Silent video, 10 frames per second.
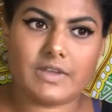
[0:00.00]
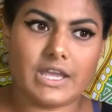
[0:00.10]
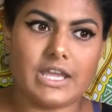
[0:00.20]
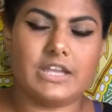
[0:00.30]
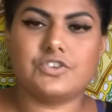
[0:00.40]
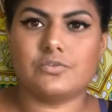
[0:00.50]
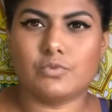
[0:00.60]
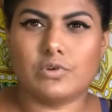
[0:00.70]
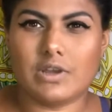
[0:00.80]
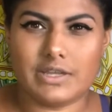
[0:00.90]
and you're more
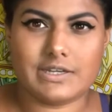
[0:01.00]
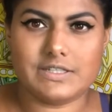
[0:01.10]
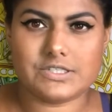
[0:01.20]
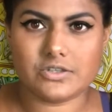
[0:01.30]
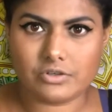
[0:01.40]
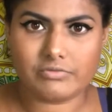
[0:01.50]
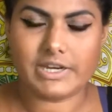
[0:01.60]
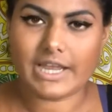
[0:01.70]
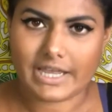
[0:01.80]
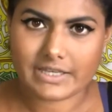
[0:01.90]
likely to
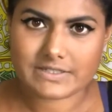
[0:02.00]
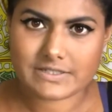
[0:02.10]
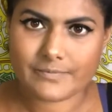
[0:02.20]
react.